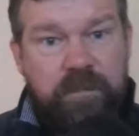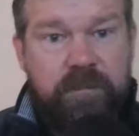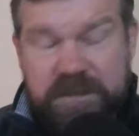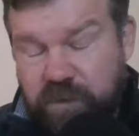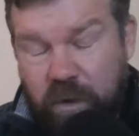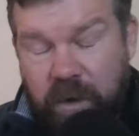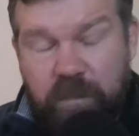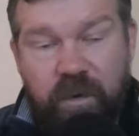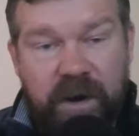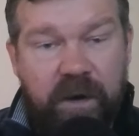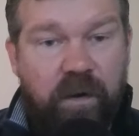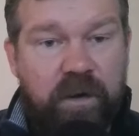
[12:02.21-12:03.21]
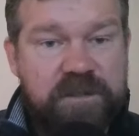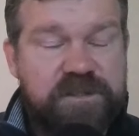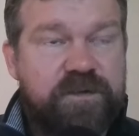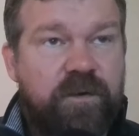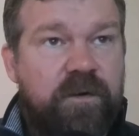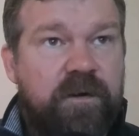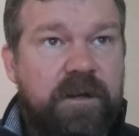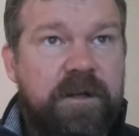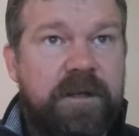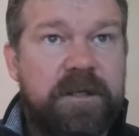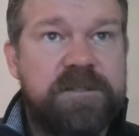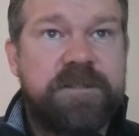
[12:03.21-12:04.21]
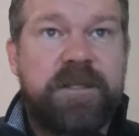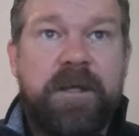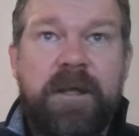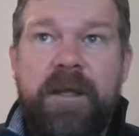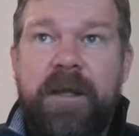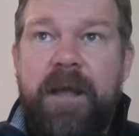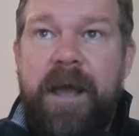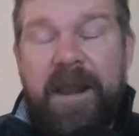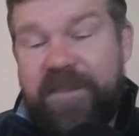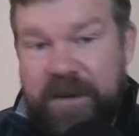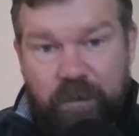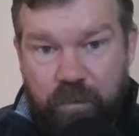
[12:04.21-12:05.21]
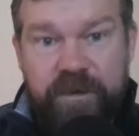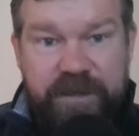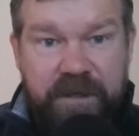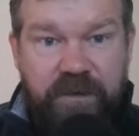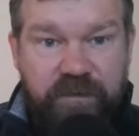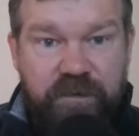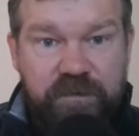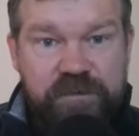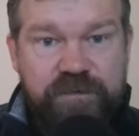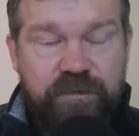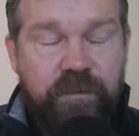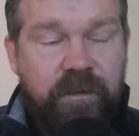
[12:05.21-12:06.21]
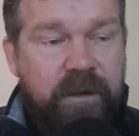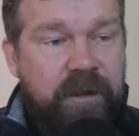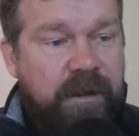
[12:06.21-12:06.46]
It's gone up quite a lot historically, at least, and I think it will continue to do so.